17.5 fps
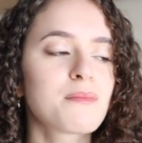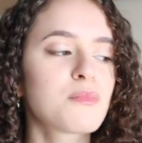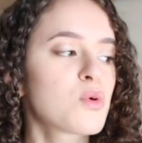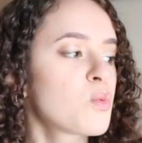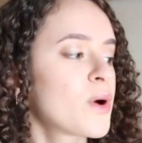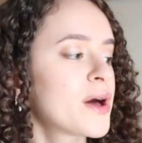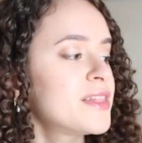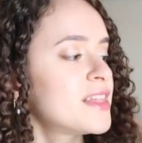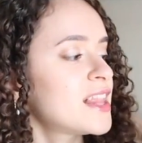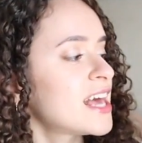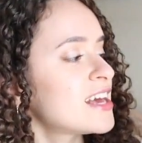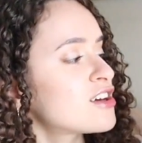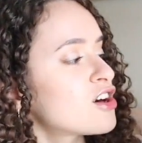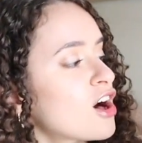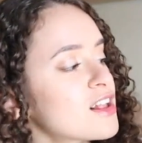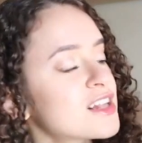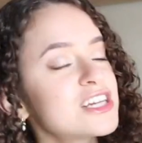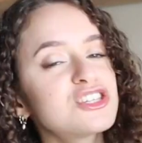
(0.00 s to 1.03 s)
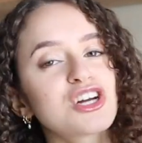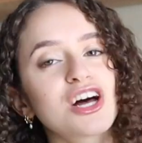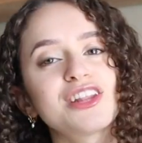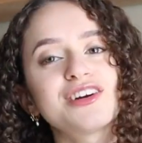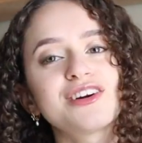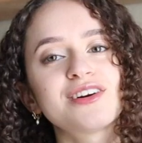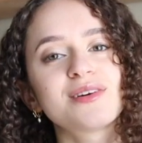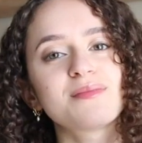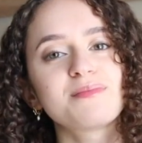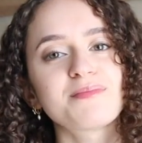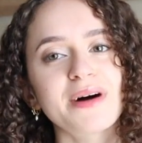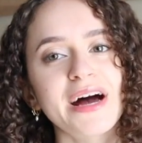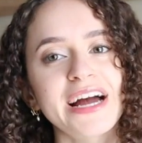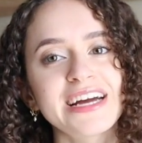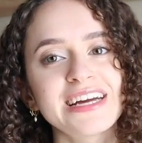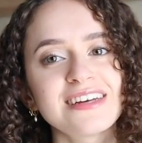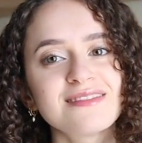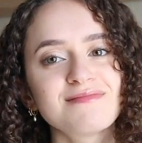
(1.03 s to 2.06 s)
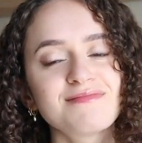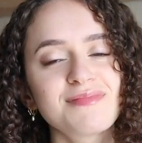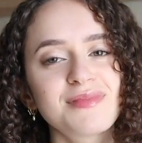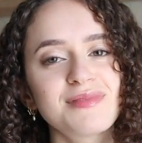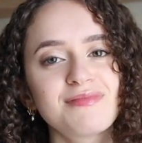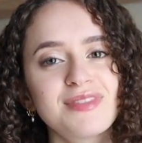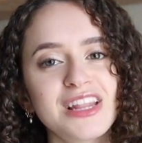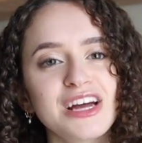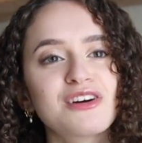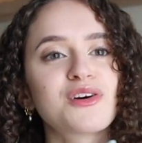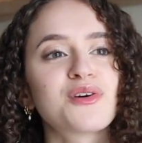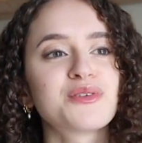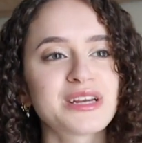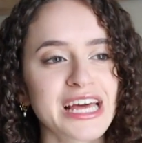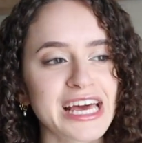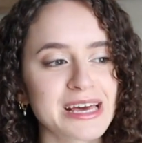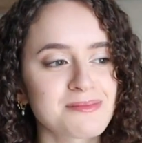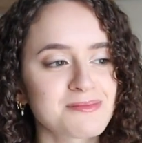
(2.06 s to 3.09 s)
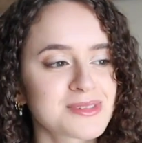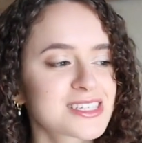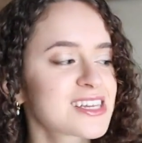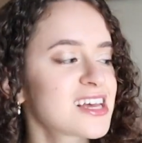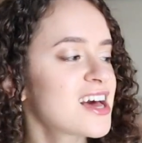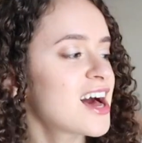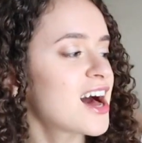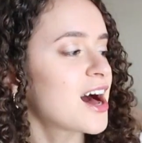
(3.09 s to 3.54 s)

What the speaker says: when they call each other by their own names.